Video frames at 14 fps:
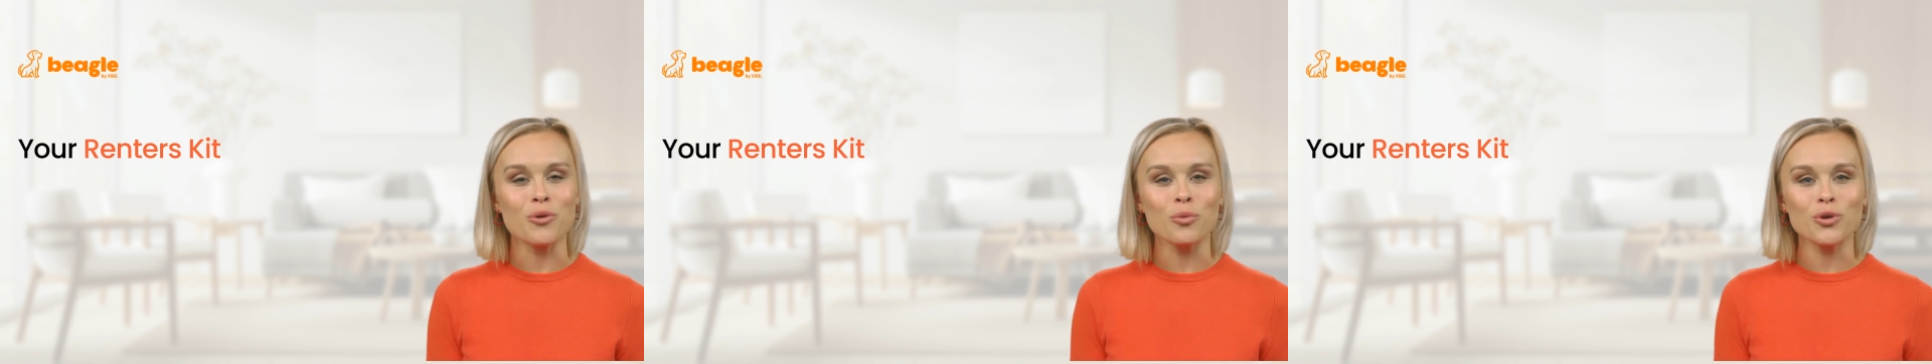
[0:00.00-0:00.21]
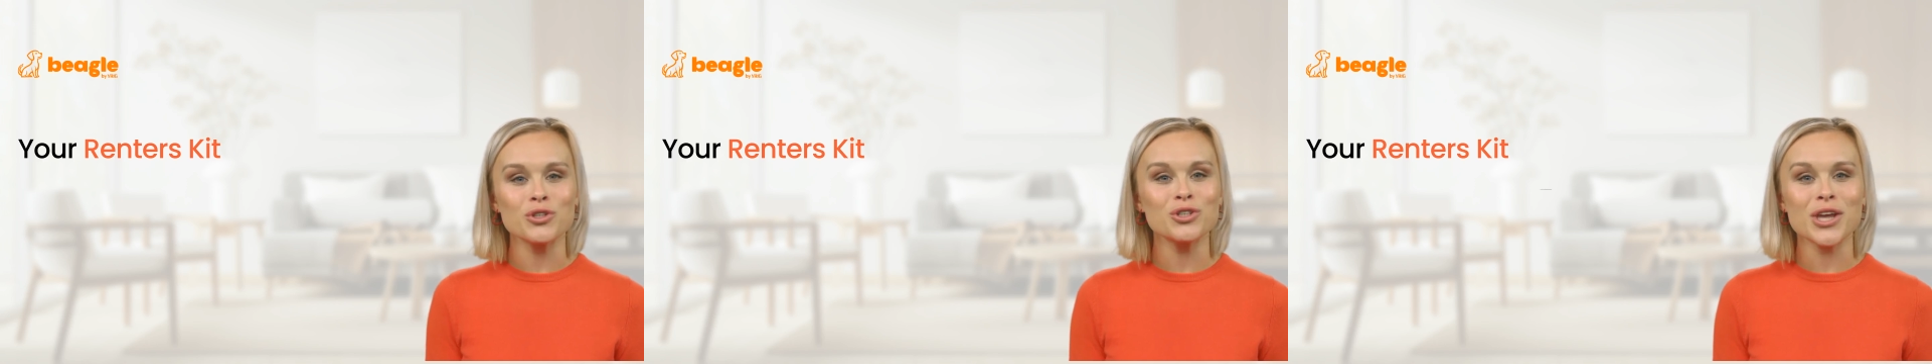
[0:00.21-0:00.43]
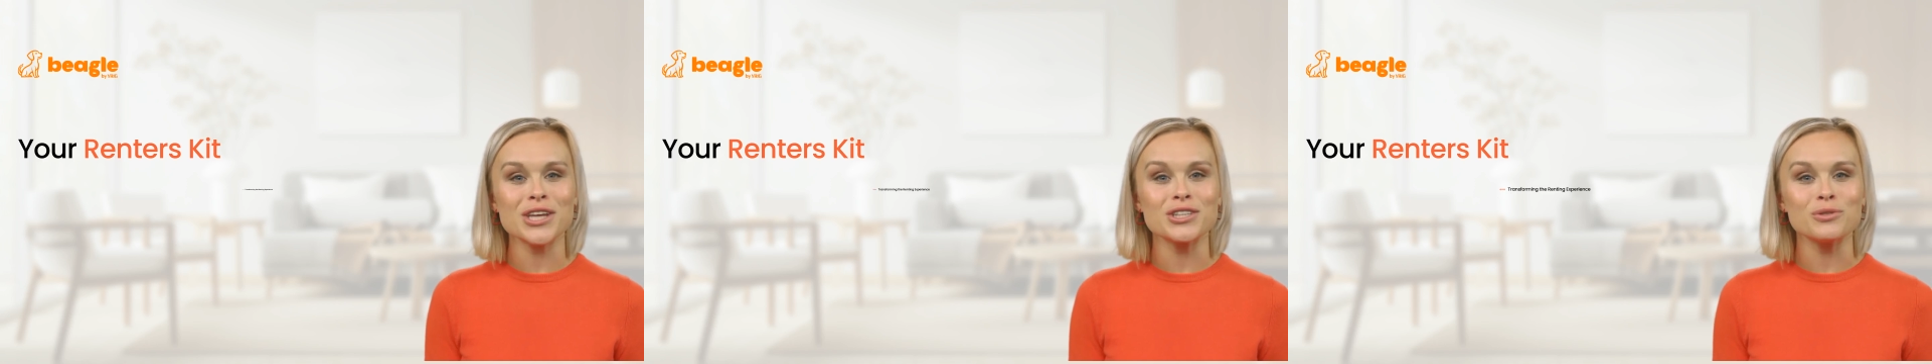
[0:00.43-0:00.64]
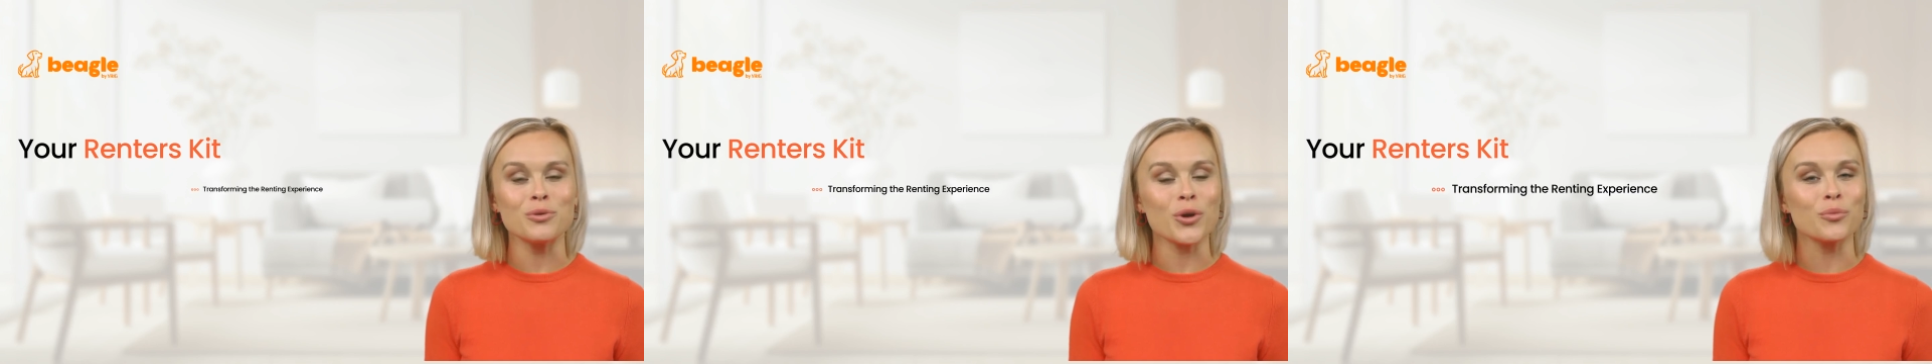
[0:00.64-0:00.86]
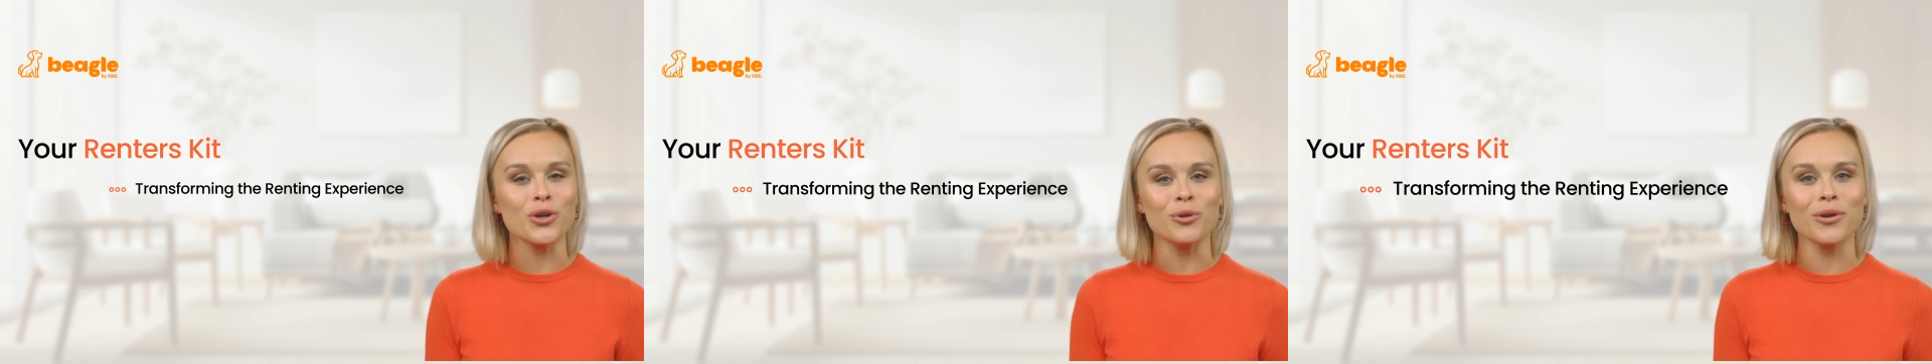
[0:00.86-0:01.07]
will
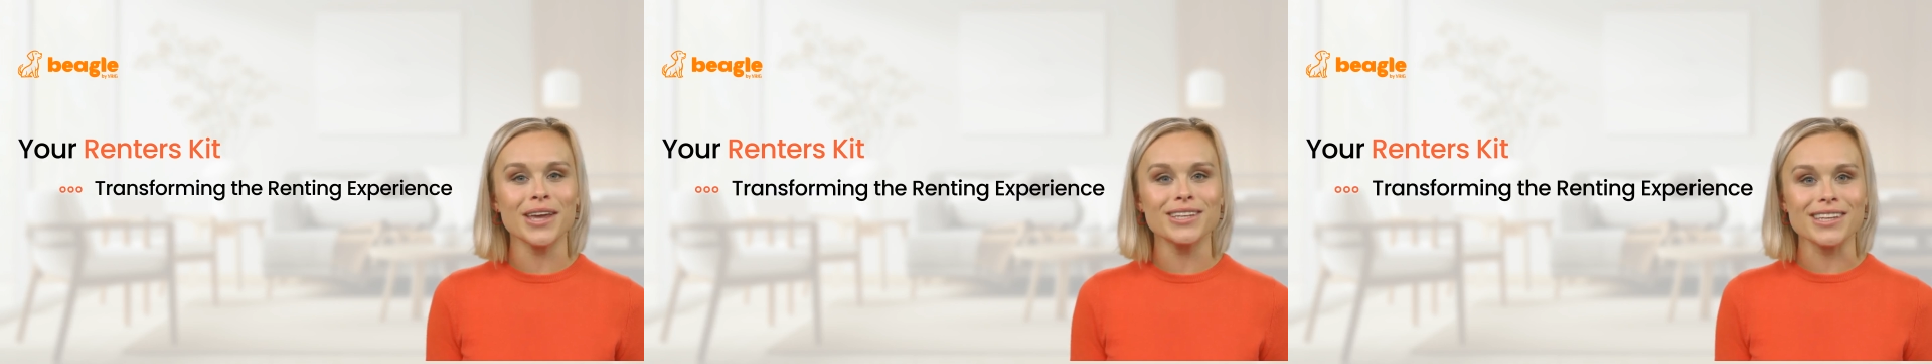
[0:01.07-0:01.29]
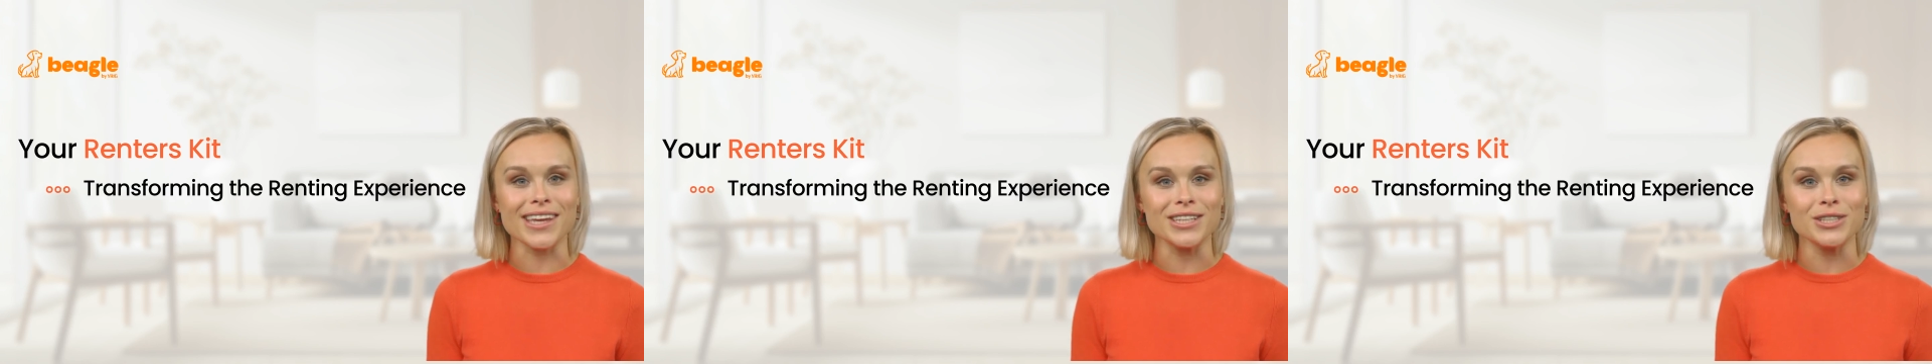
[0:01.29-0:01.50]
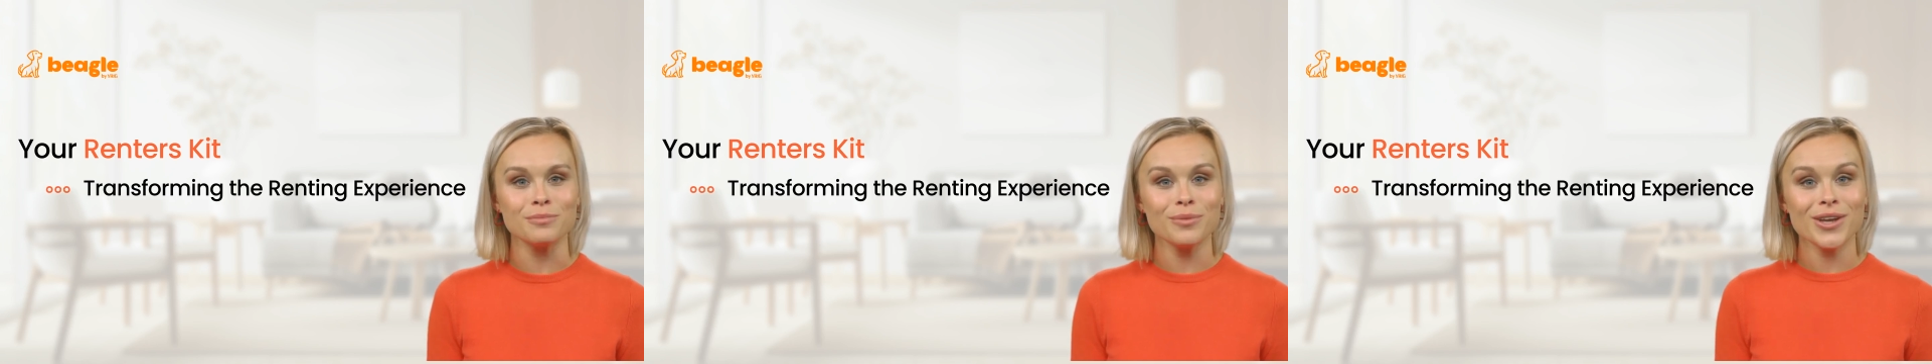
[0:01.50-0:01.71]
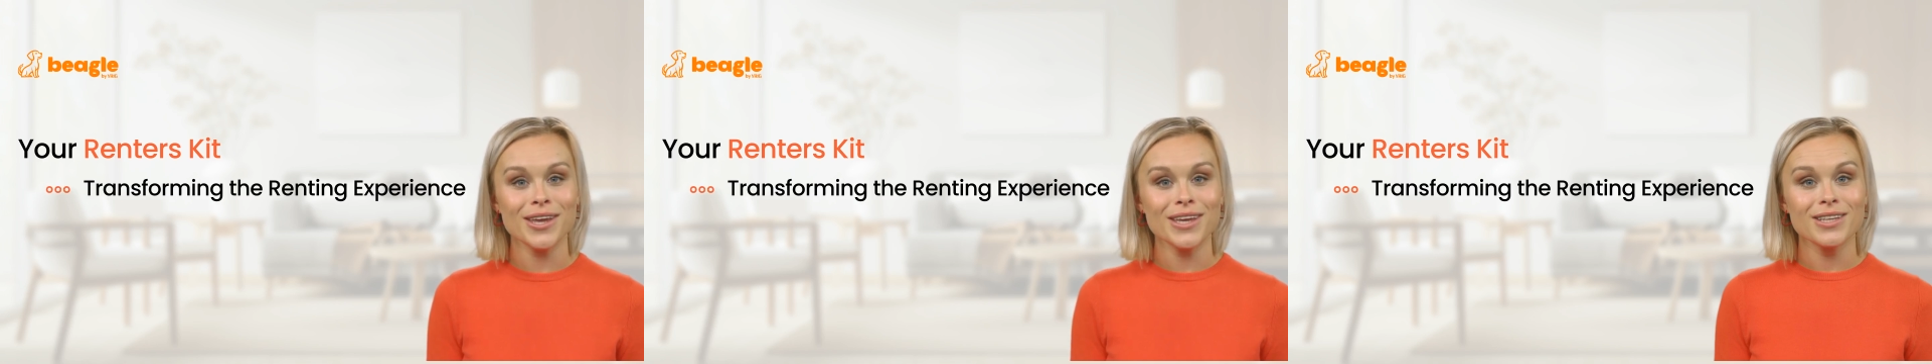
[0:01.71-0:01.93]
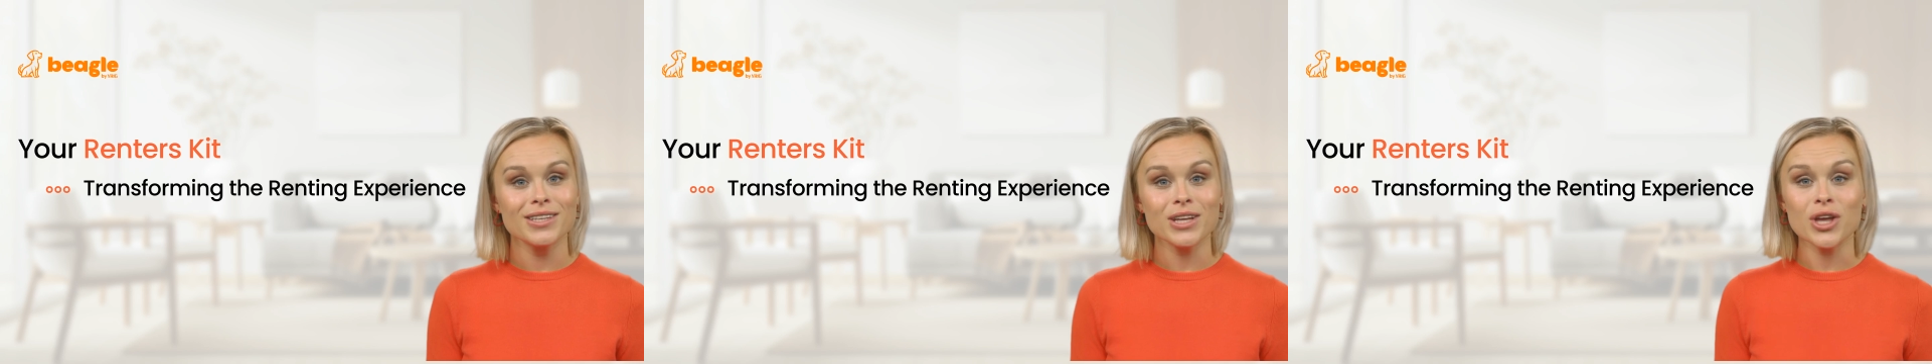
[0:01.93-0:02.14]
transform your renting
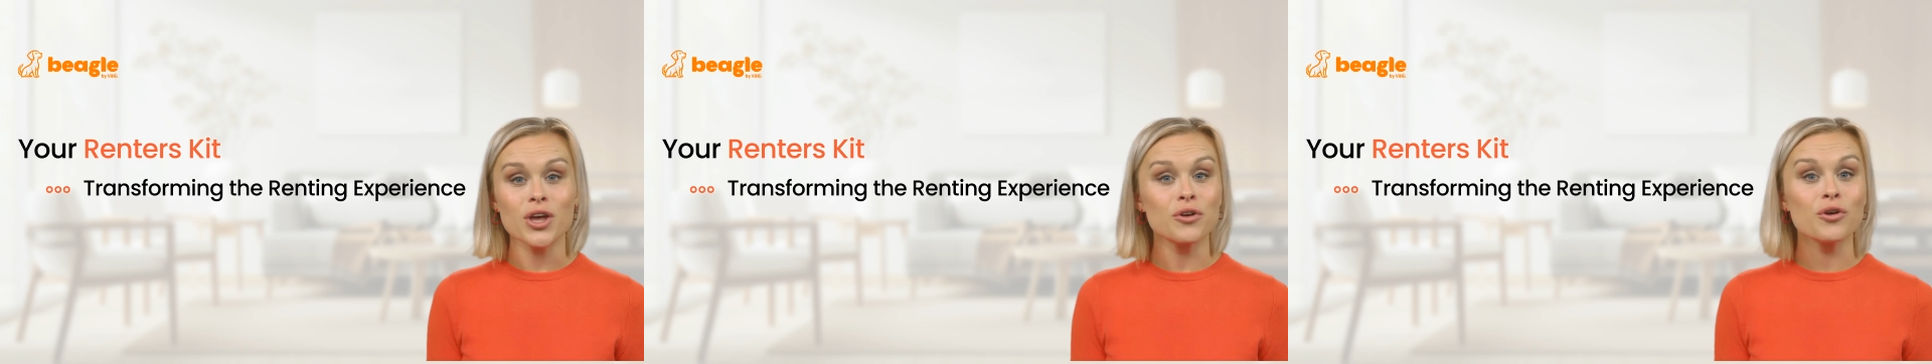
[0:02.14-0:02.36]
experience